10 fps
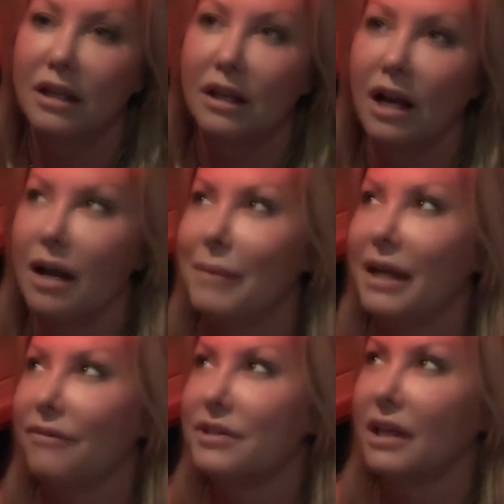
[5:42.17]
And I may
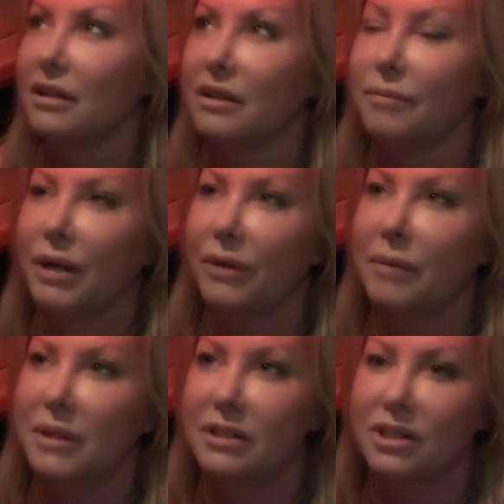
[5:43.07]
have said in my
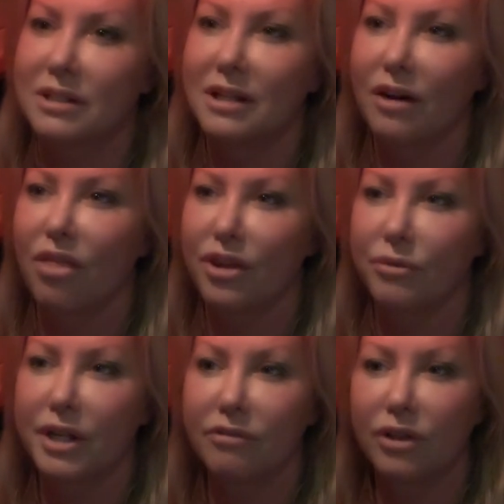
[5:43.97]
ramblings just now,
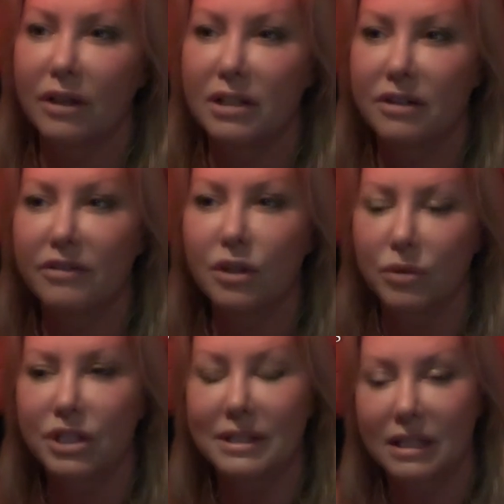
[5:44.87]
theory of relativity,
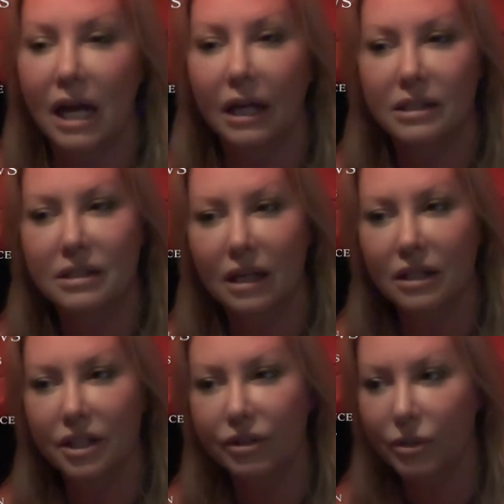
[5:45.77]
which is an
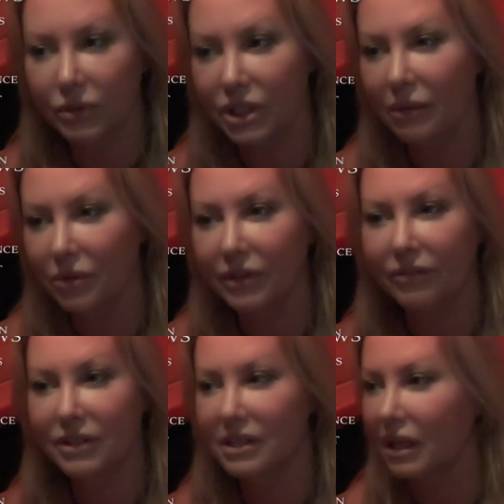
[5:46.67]
Einstein theory, which I
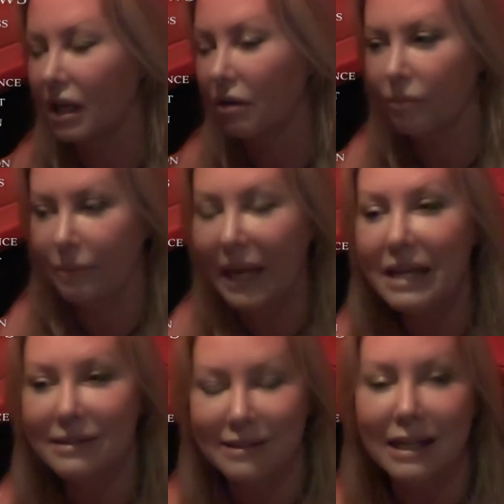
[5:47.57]
believe is
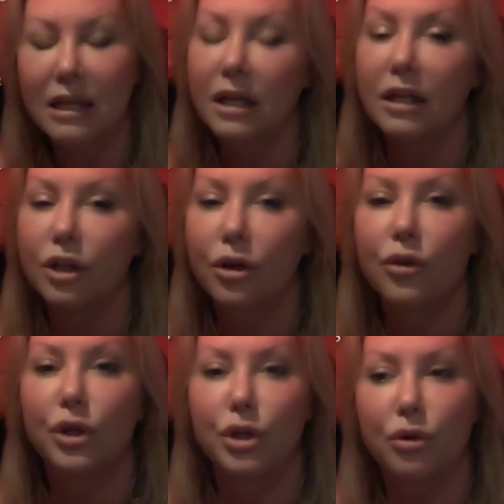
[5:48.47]
based in
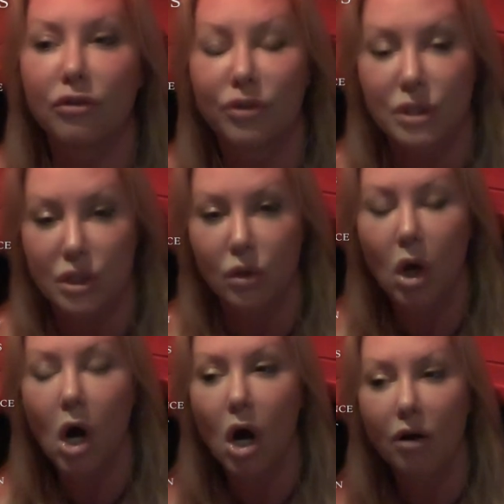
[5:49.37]
the universal
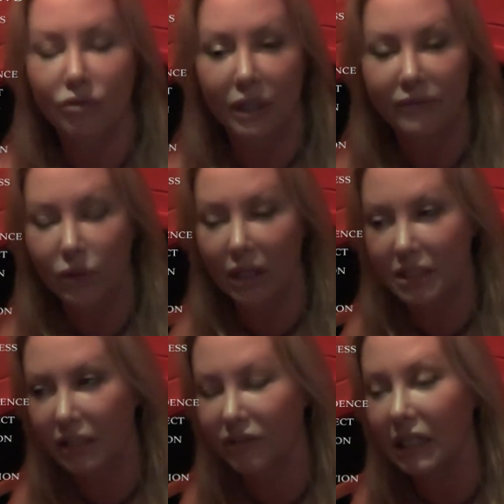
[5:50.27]
law of
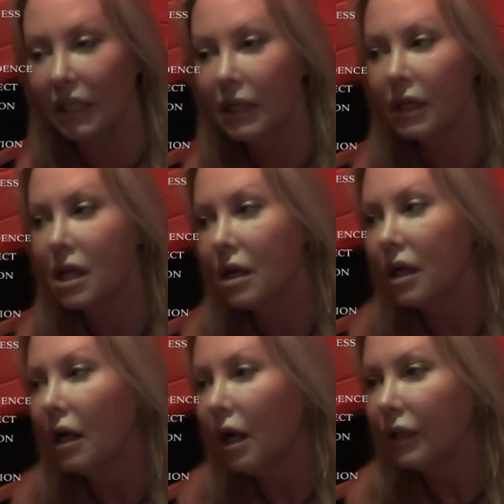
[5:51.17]
relativity.
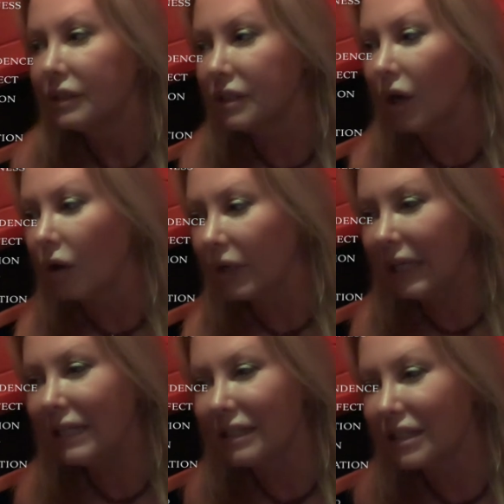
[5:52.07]
So
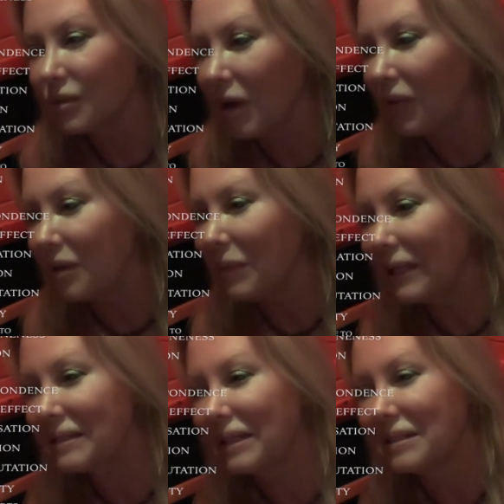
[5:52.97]
he, this wealthy
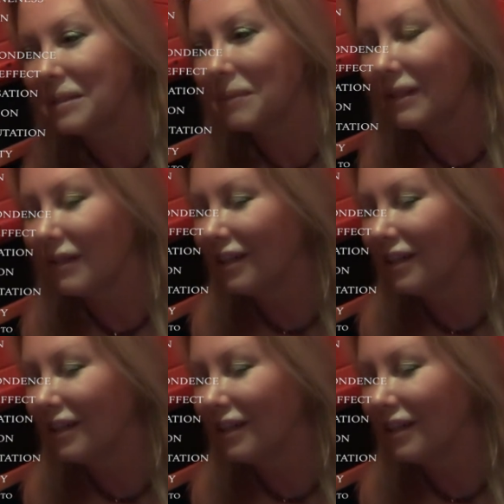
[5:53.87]
man said to me,